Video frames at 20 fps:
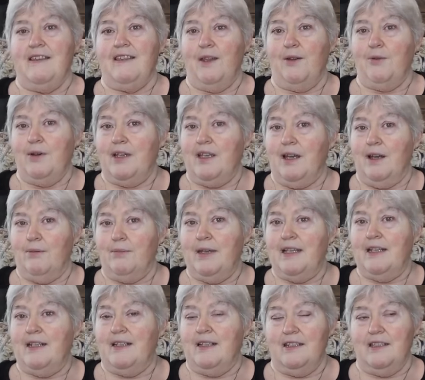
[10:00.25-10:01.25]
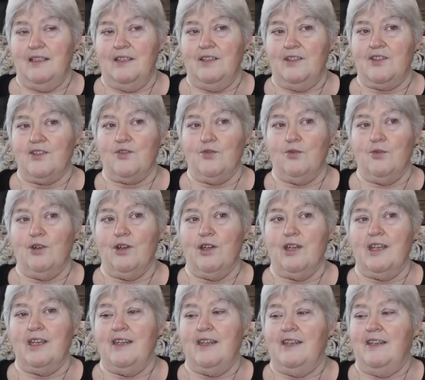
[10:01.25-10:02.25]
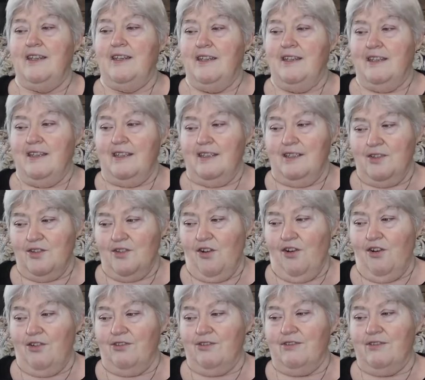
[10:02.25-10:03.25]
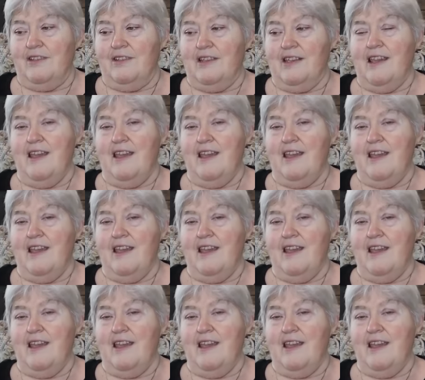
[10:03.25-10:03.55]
They would come in and destroy his garden.